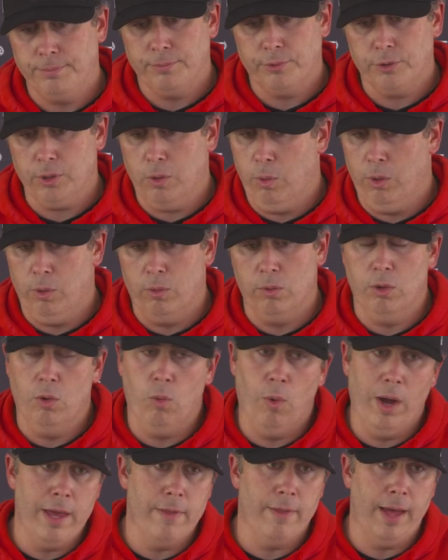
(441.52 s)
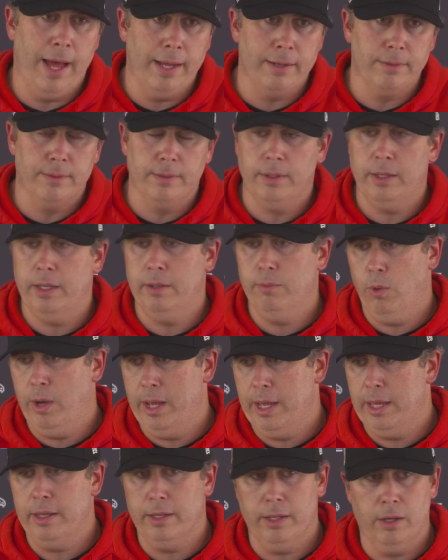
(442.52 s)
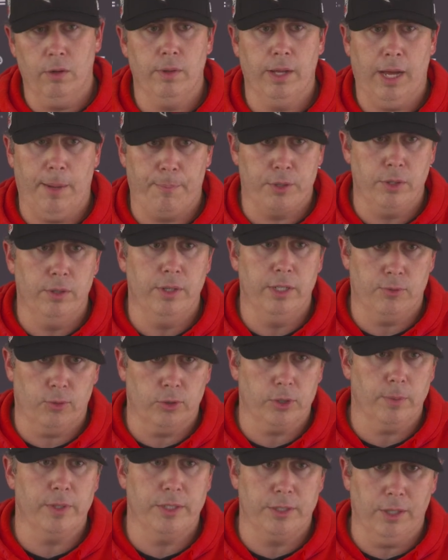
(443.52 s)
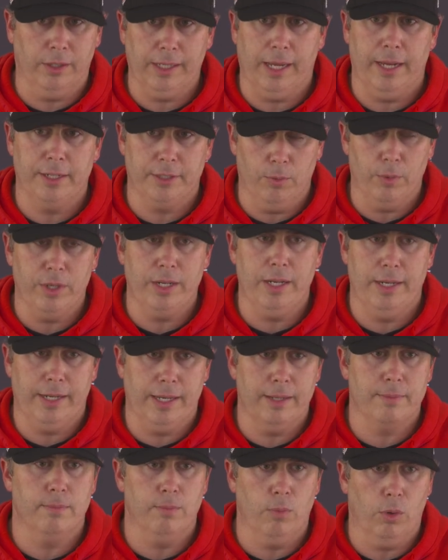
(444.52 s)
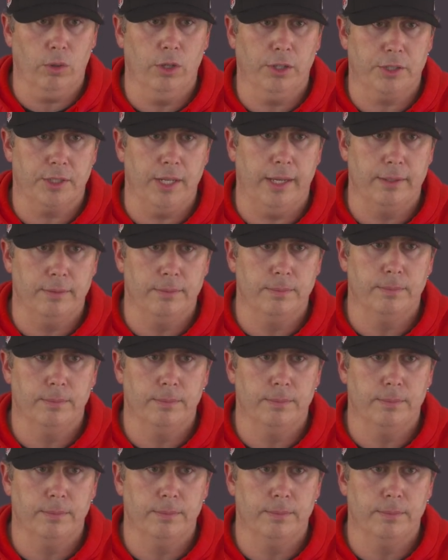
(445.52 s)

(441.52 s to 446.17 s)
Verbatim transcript: So we'll weigh that and weigh the opportunities for some of these young guys that we need to get more looks at.